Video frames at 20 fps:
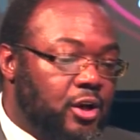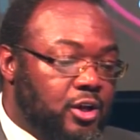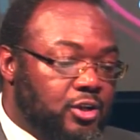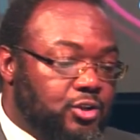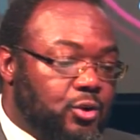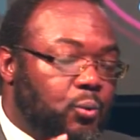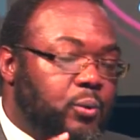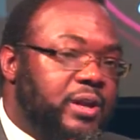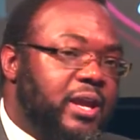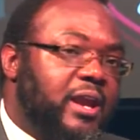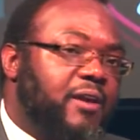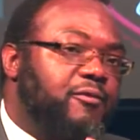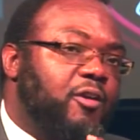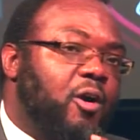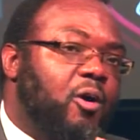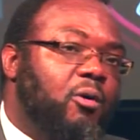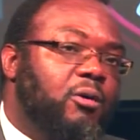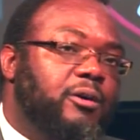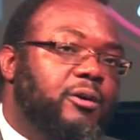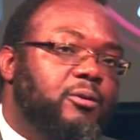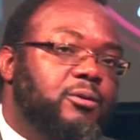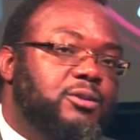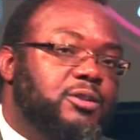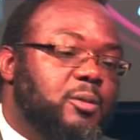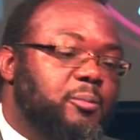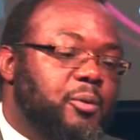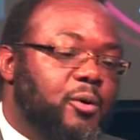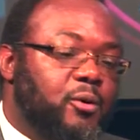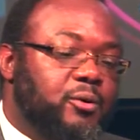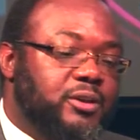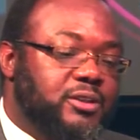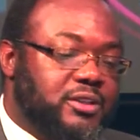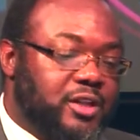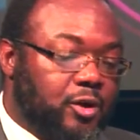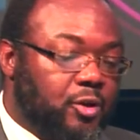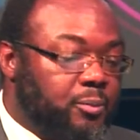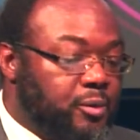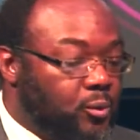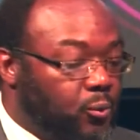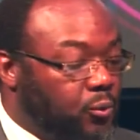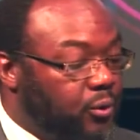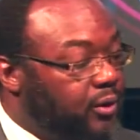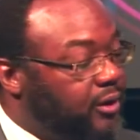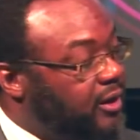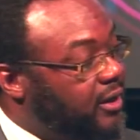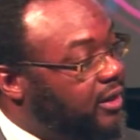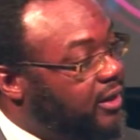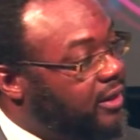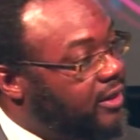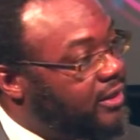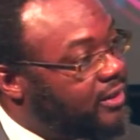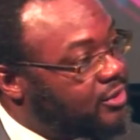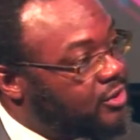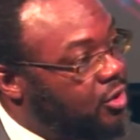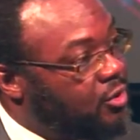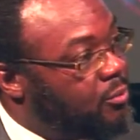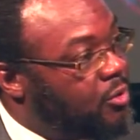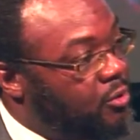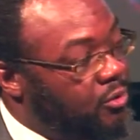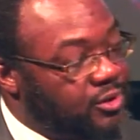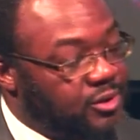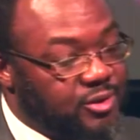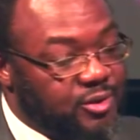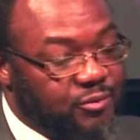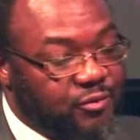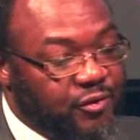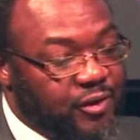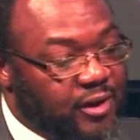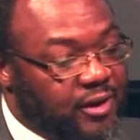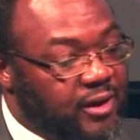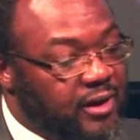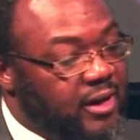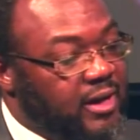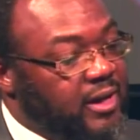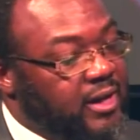So we have all of those components that will be working in this home ownership fair,